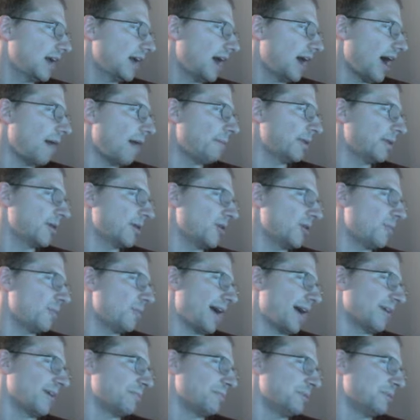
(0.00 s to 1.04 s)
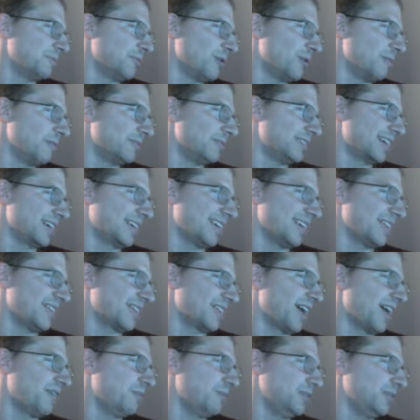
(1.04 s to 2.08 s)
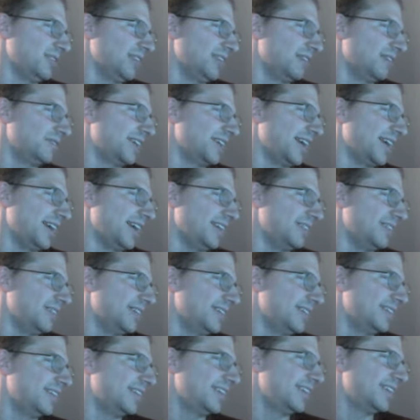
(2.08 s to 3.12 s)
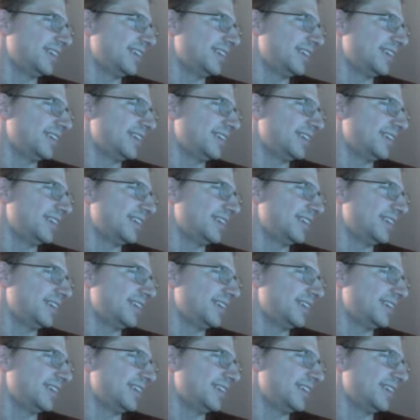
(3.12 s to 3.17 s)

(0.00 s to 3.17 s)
I'm gonna go back up the board. I'm gonna take another guy who we love to hate on,